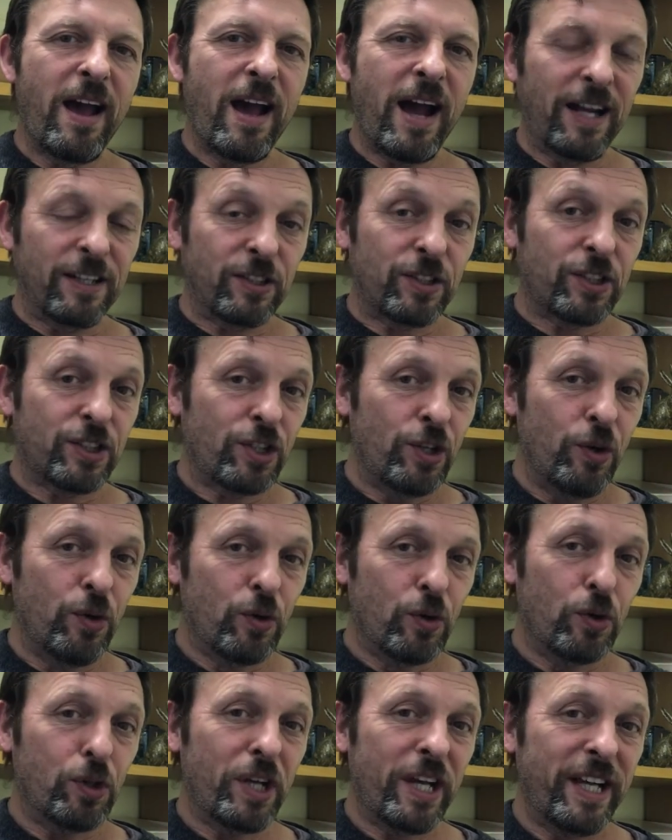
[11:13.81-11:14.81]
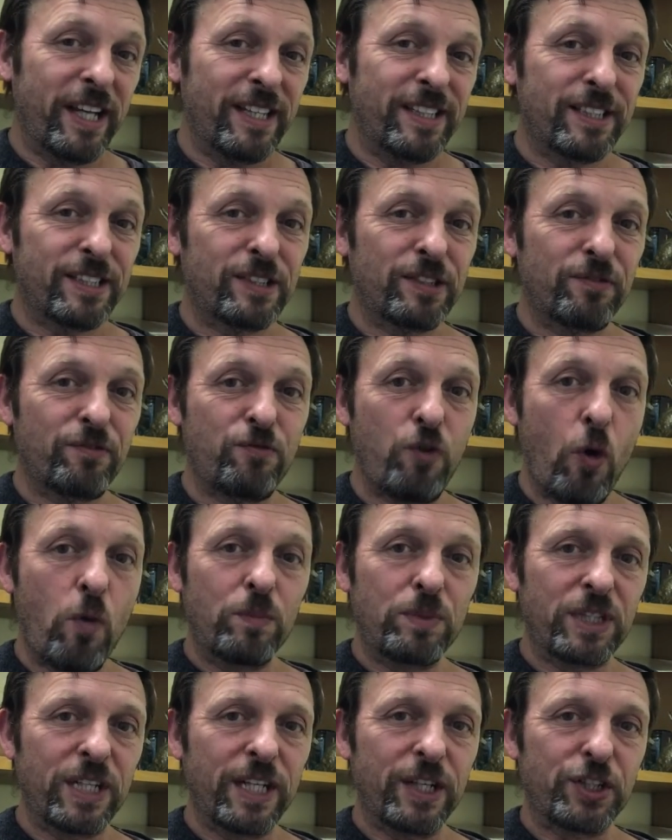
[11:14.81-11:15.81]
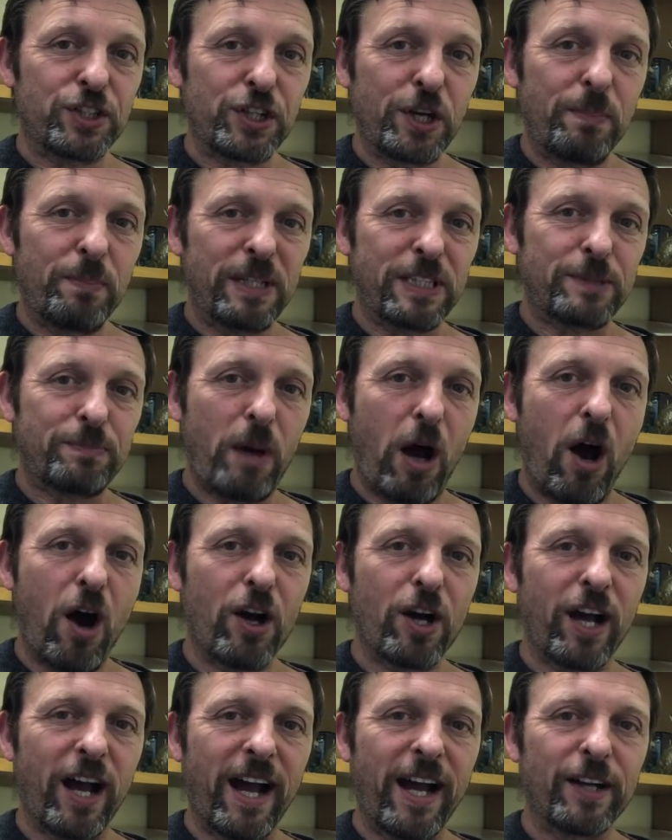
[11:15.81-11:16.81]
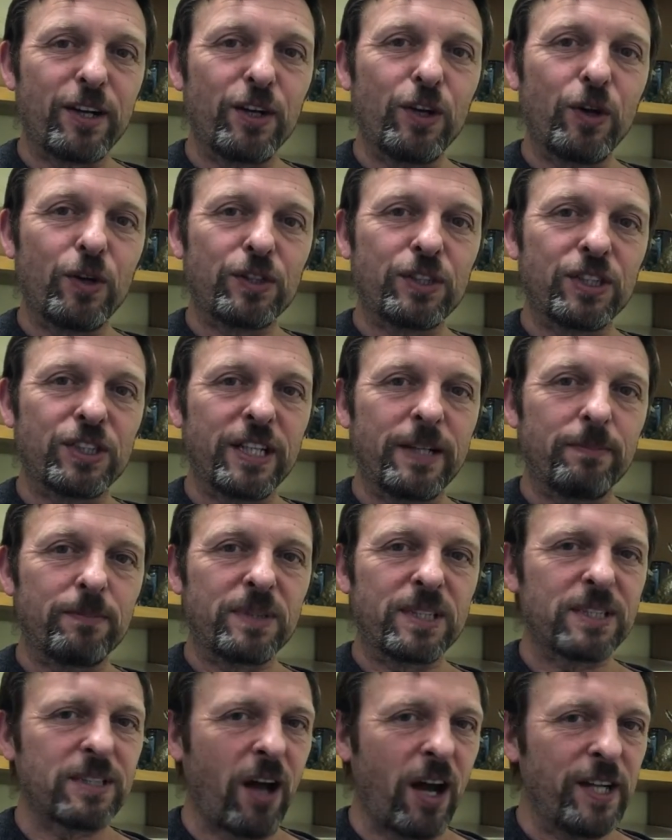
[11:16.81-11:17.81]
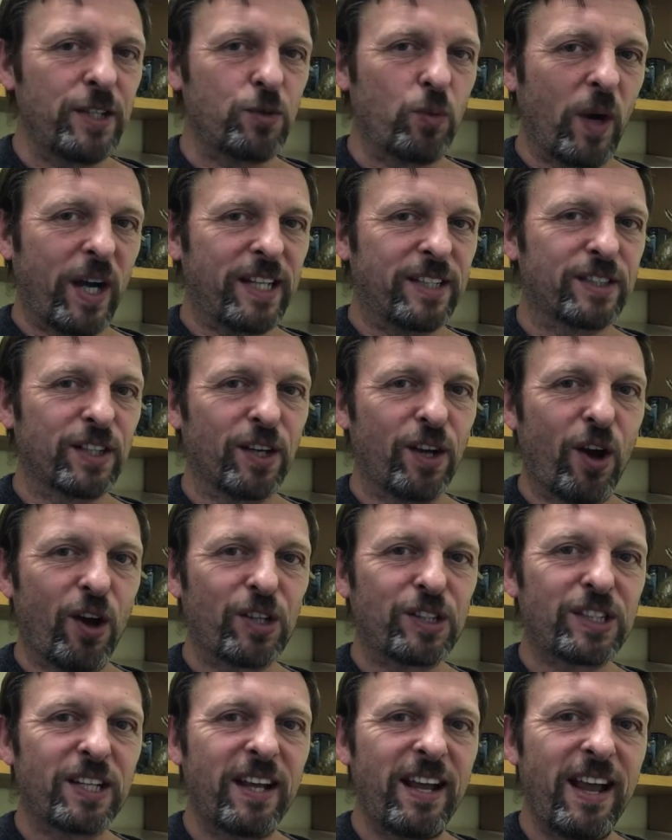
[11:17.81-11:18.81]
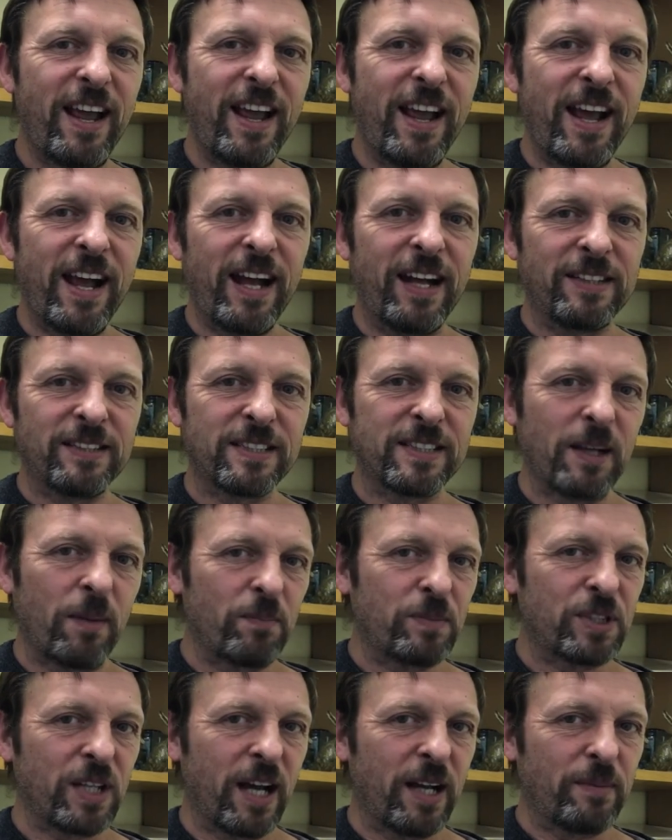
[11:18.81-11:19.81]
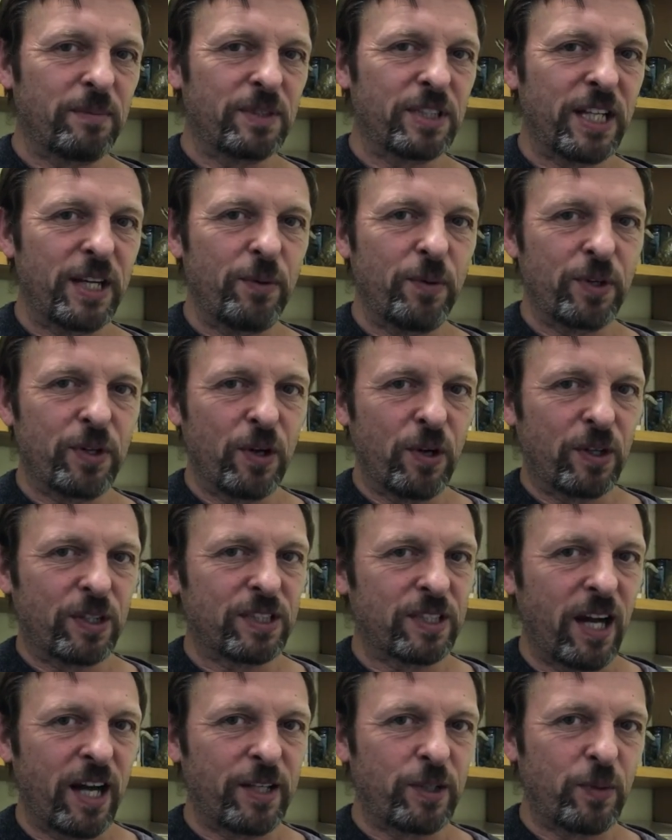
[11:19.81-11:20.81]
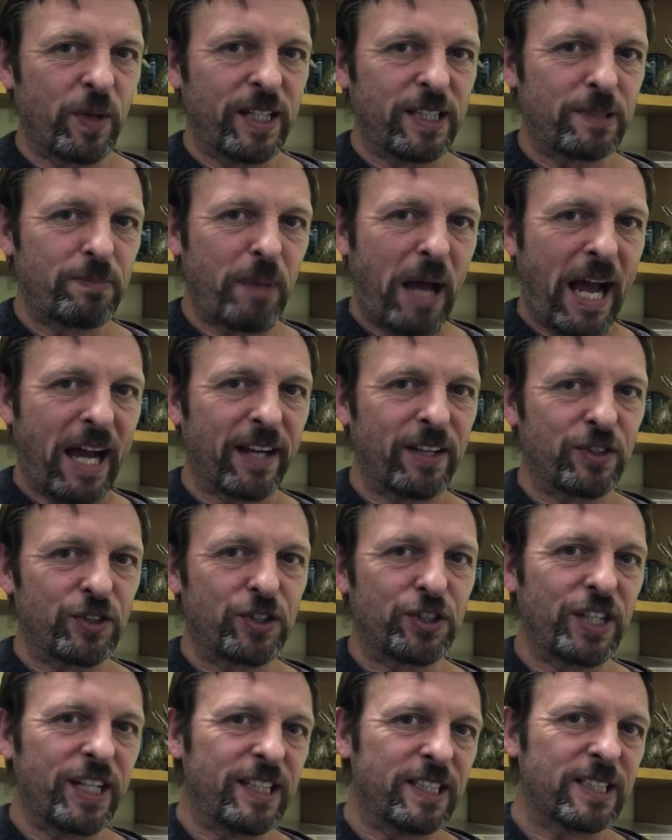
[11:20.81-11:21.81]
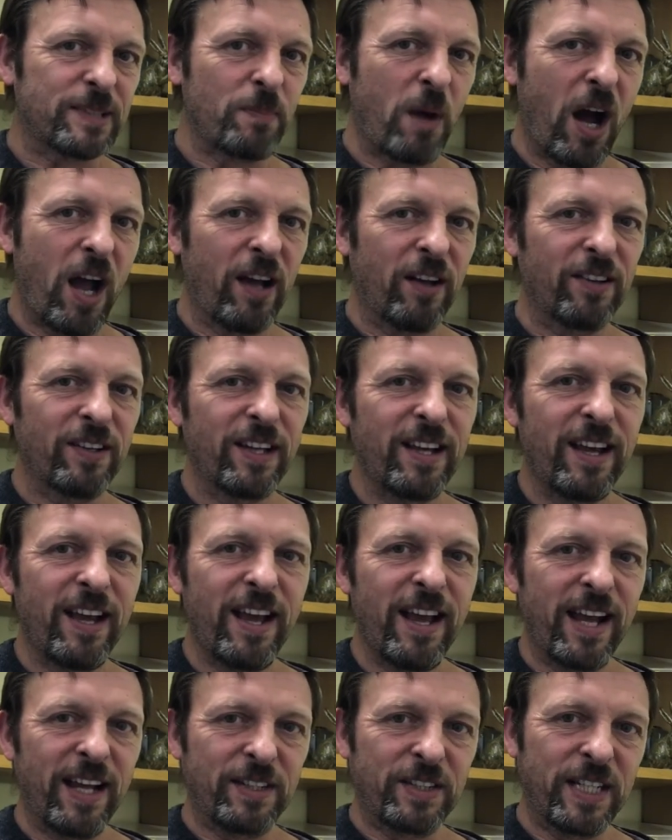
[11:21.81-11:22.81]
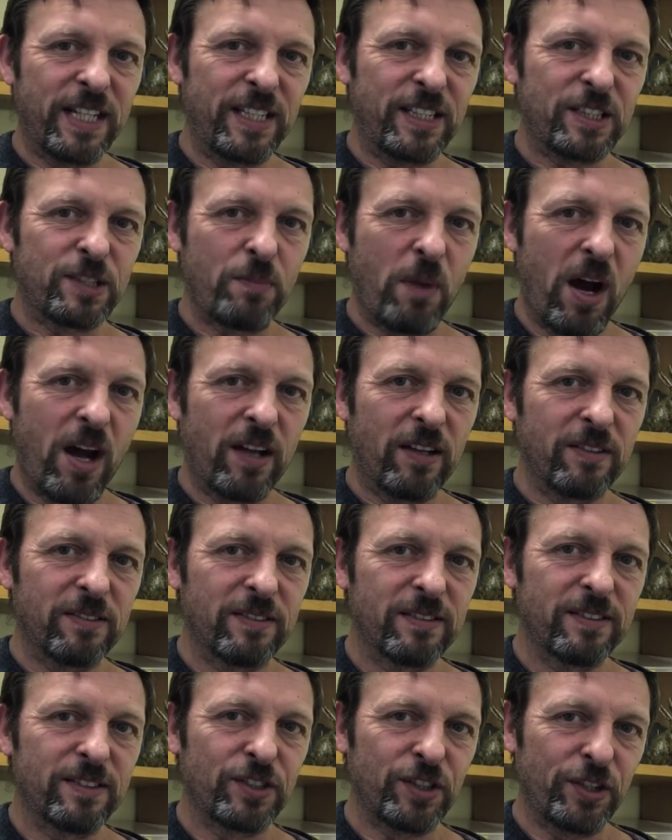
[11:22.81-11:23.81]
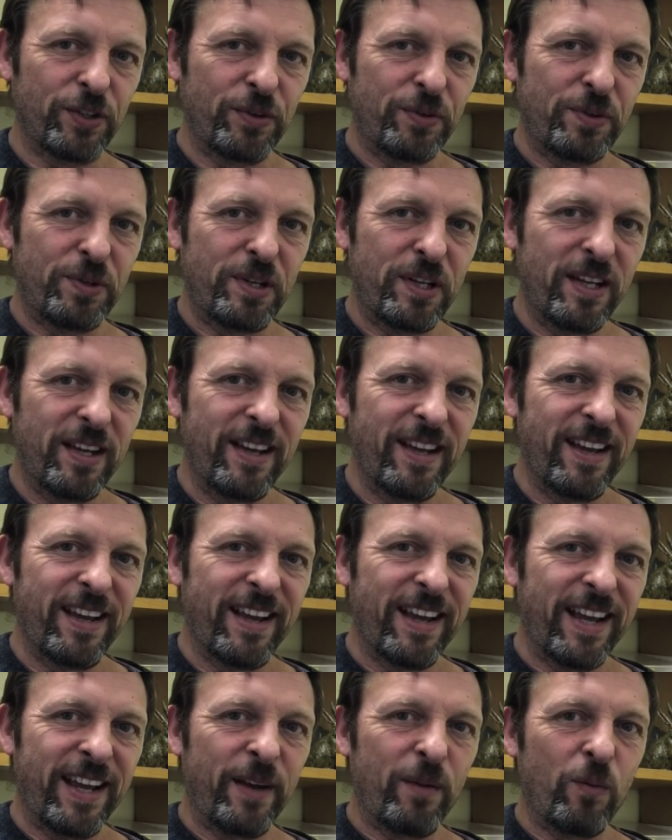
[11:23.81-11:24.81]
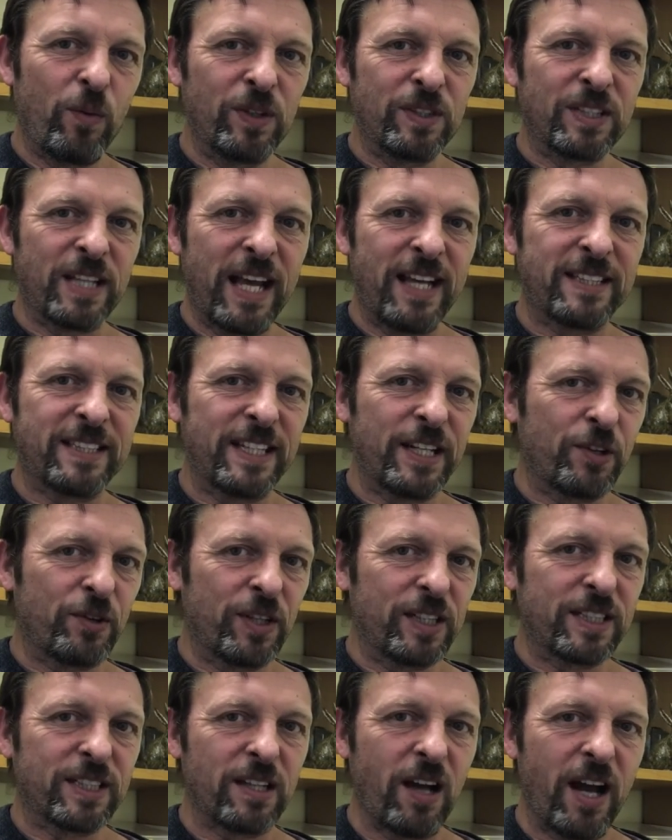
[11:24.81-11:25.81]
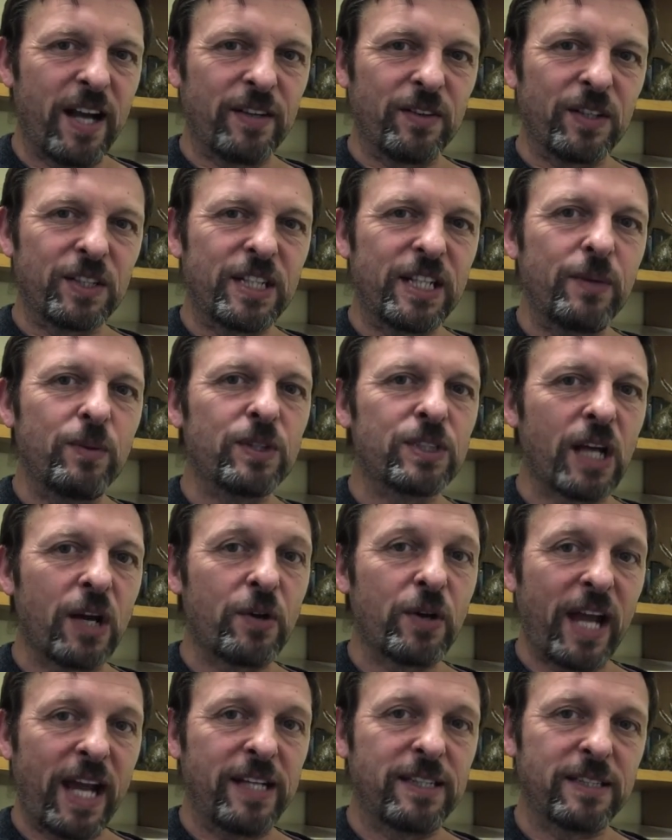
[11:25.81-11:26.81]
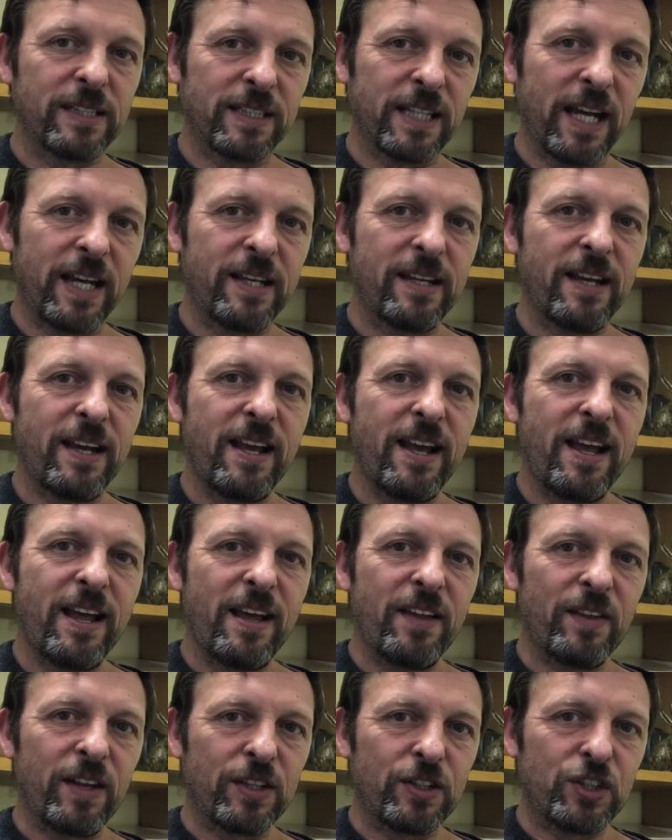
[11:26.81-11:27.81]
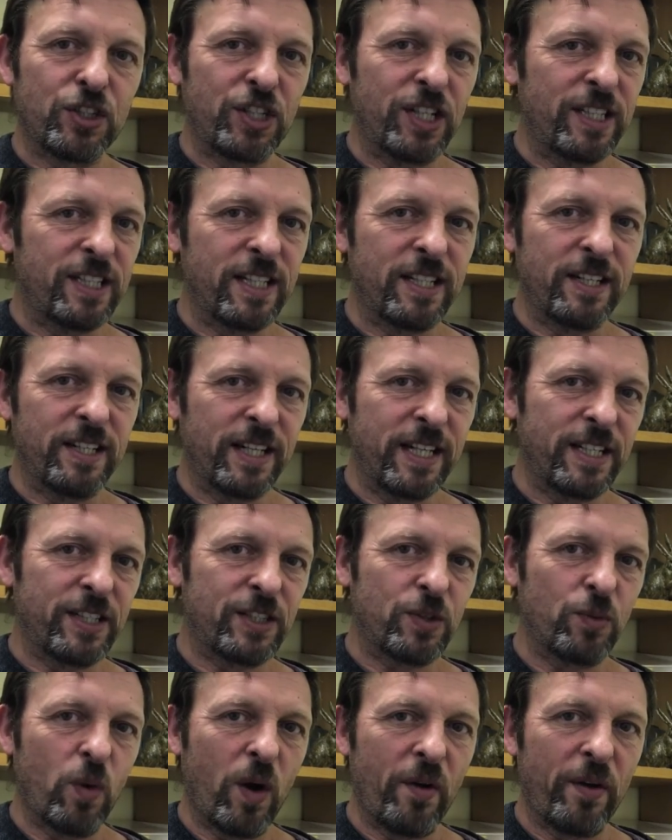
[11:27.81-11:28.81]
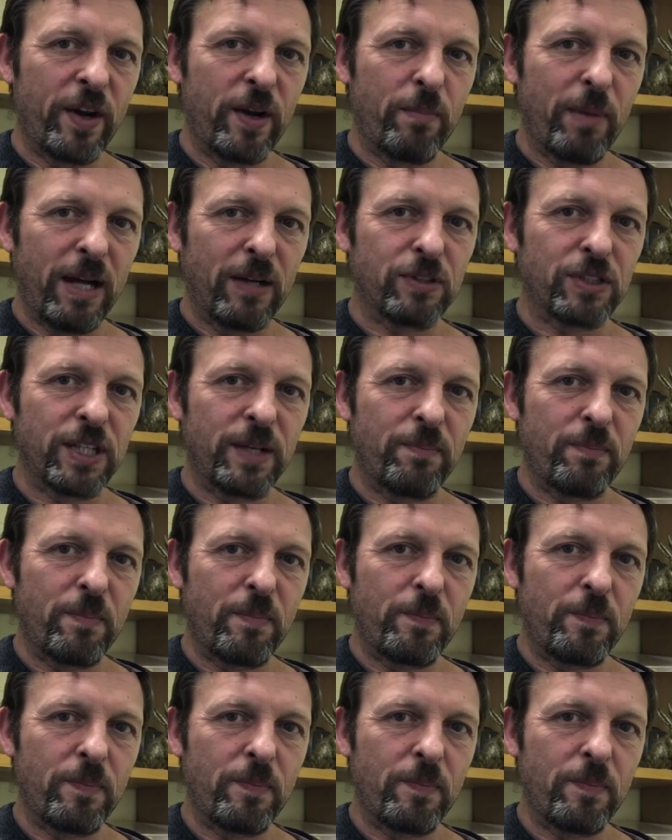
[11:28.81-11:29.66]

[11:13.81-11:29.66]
At school, his form teacher, Miss Parker, had looked at him sideways a lot, and sometimes he would look sideways back and she'd smile and he'd smile too. It was their secret sign that he was okay today, that she didn't need to worry about him.